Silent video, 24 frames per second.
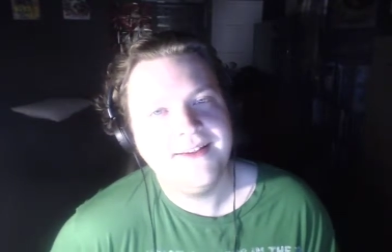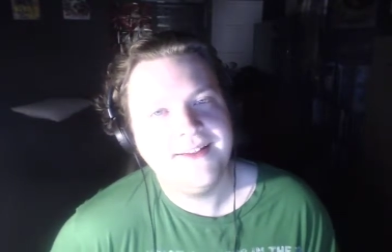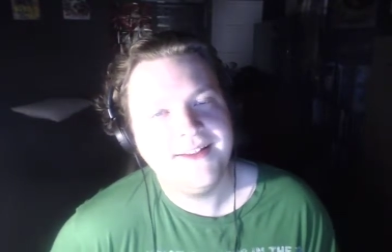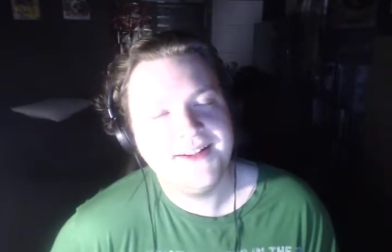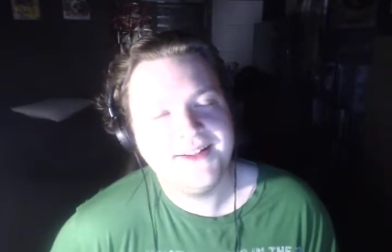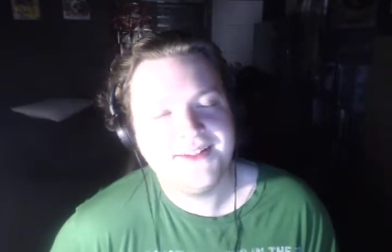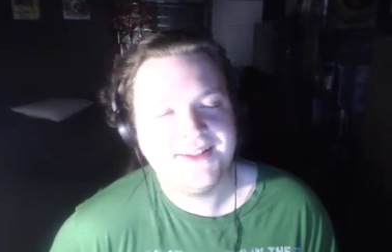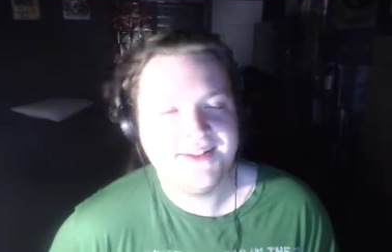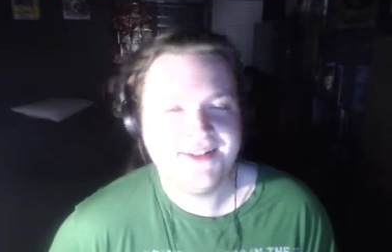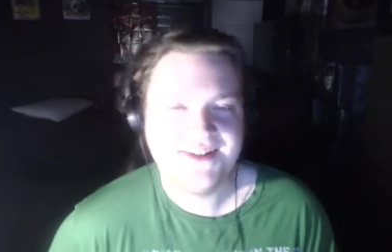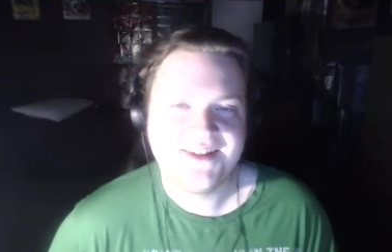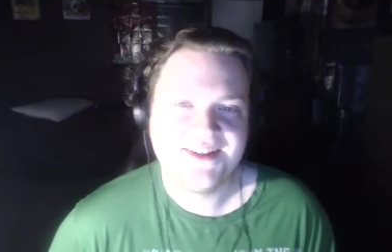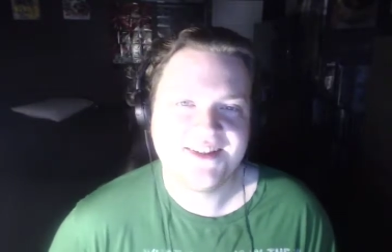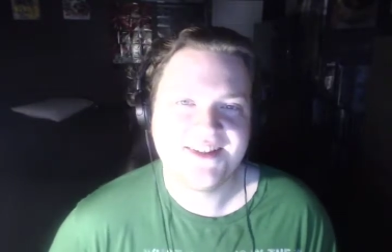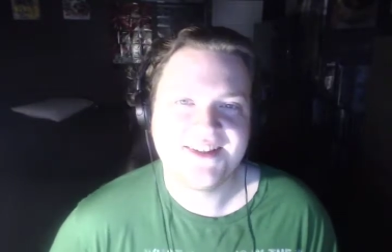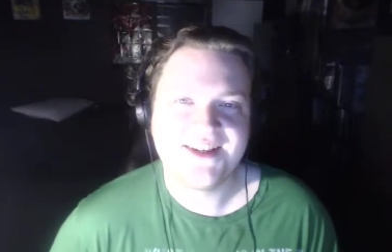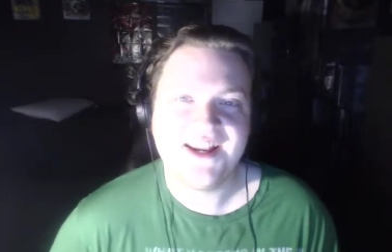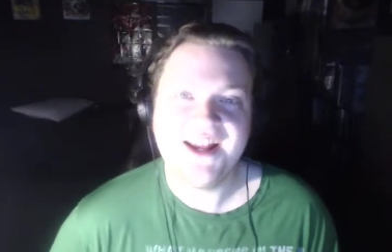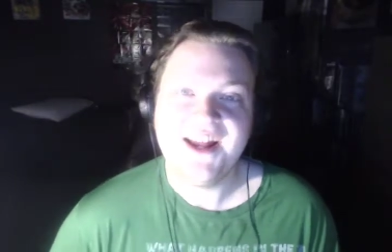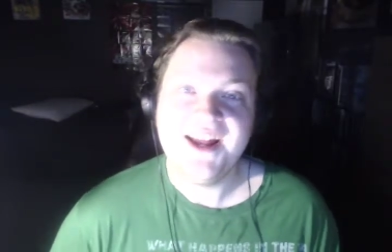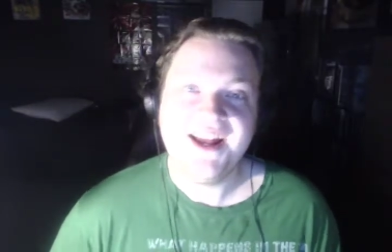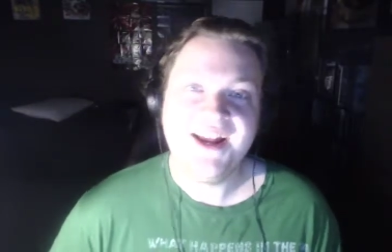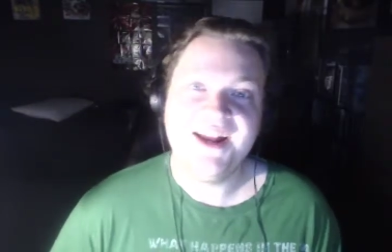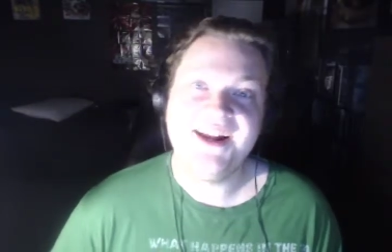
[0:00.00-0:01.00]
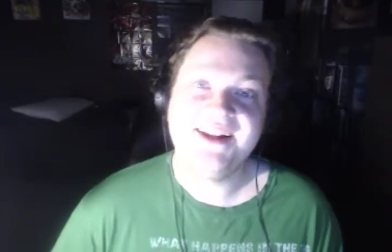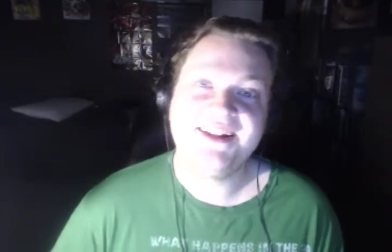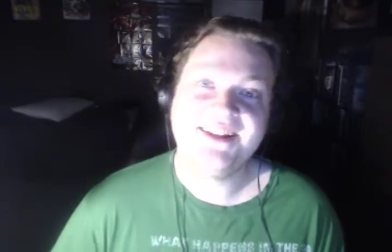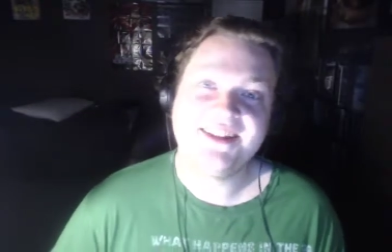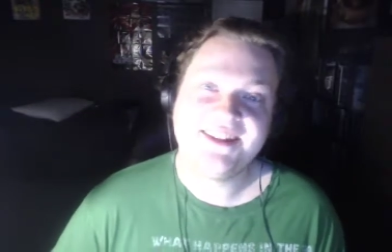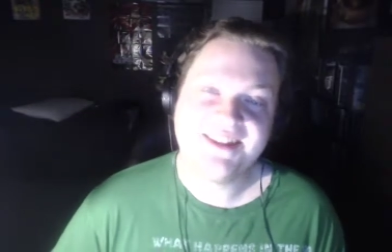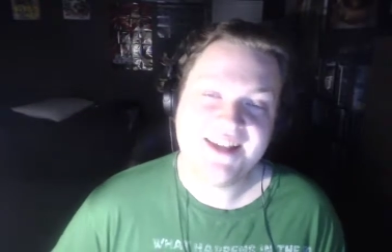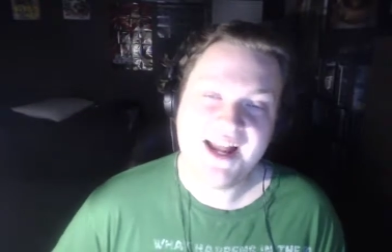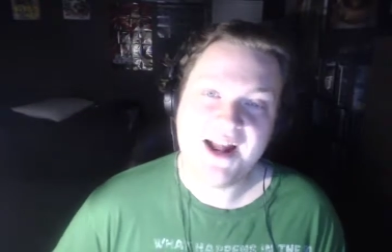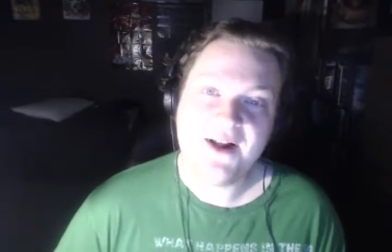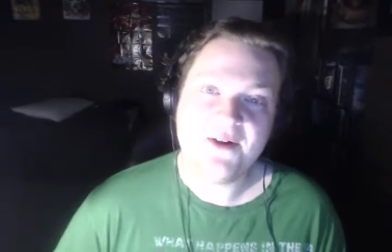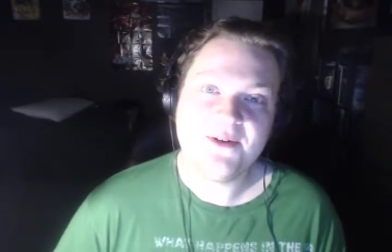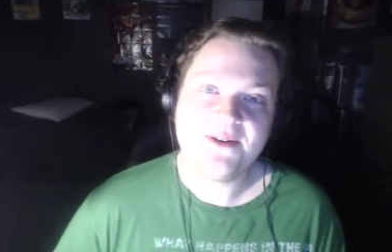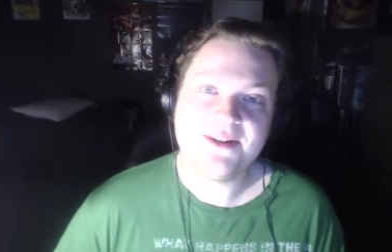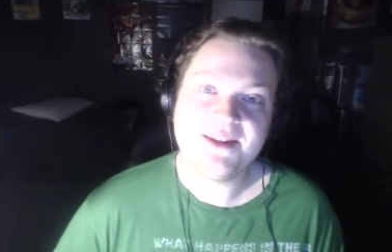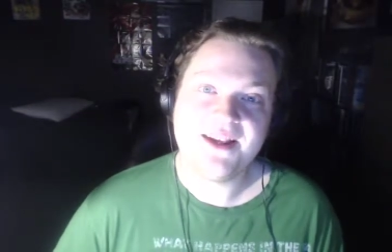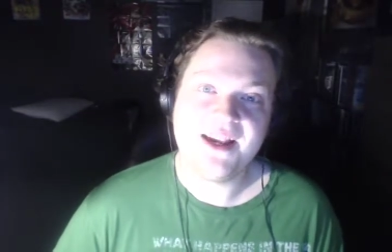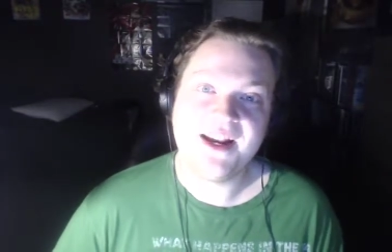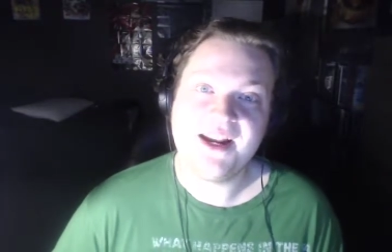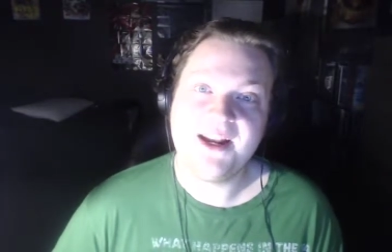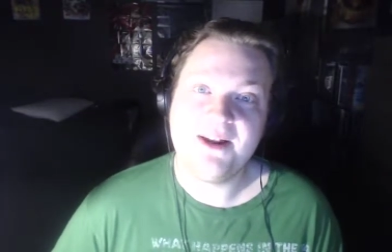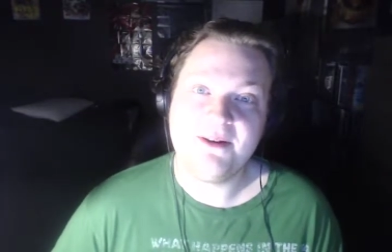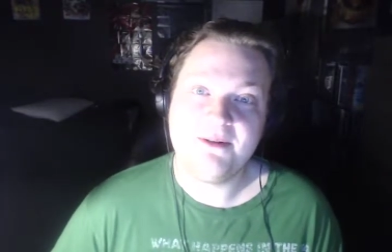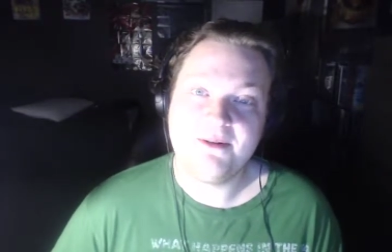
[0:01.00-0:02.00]
Like they just say it sounds
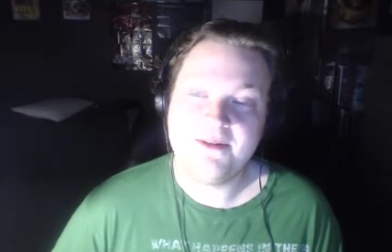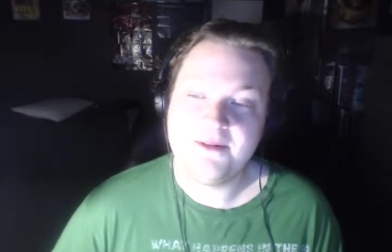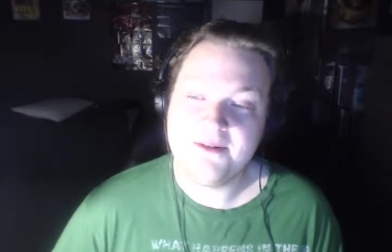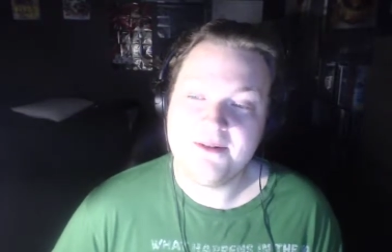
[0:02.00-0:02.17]
like it